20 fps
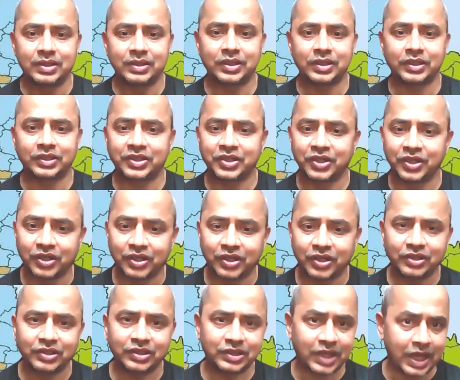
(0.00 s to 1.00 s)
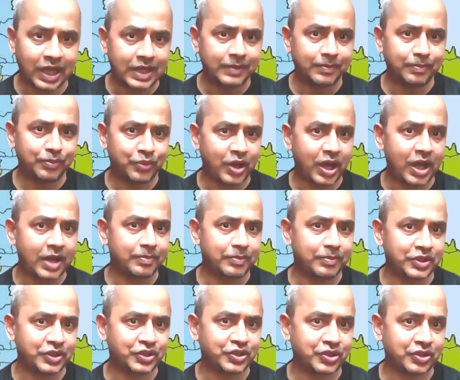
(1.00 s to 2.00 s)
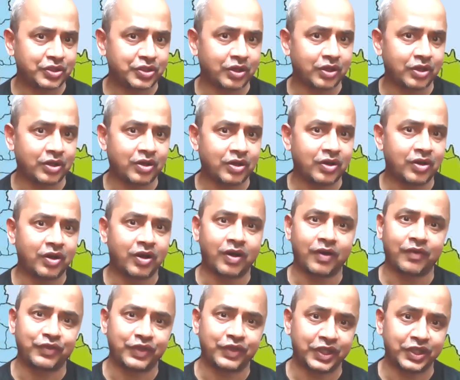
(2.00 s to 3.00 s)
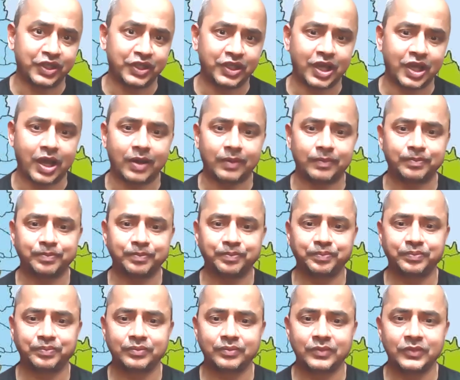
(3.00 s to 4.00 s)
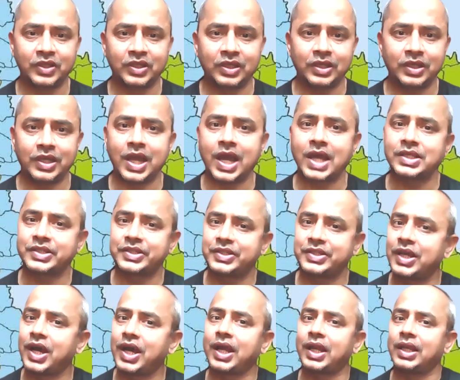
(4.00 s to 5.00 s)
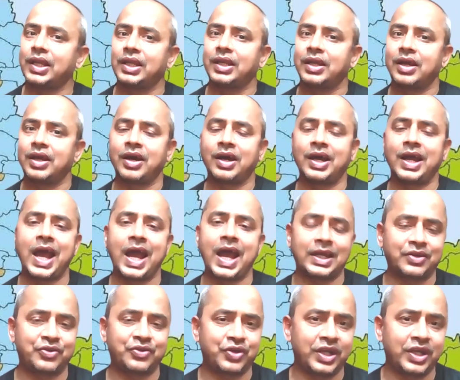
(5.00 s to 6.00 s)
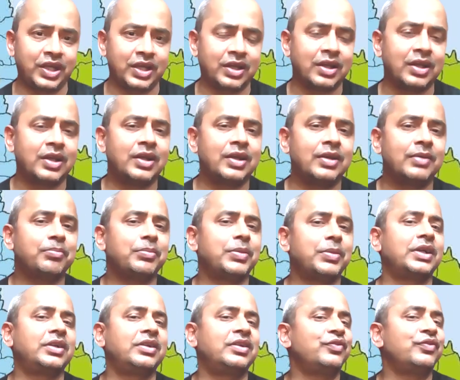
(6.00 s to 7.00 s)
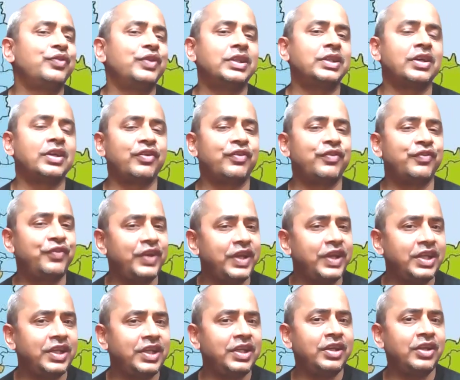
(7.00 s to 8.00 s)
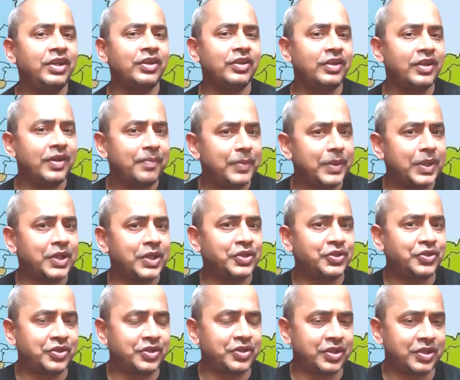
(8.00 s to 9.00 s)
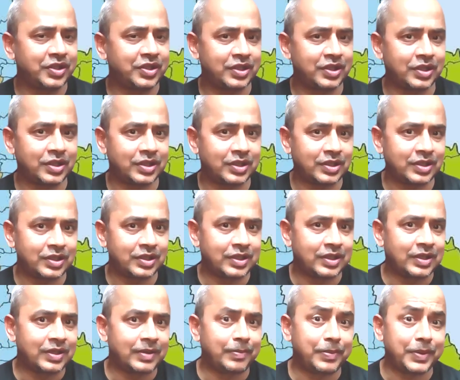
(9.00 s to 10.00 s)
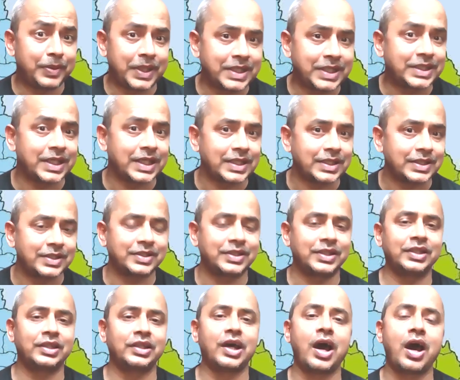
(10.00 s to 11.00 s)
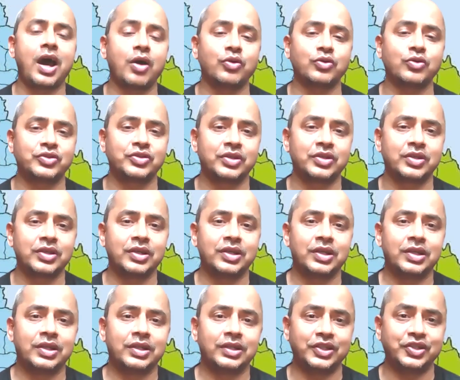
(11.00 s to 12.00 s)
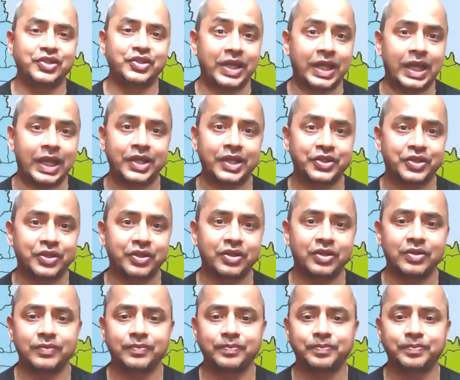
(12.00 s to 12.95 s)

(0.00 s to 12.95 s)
the third time Prime Minister of India. He has done a hat trick, but with a very diminished presence in the House this election.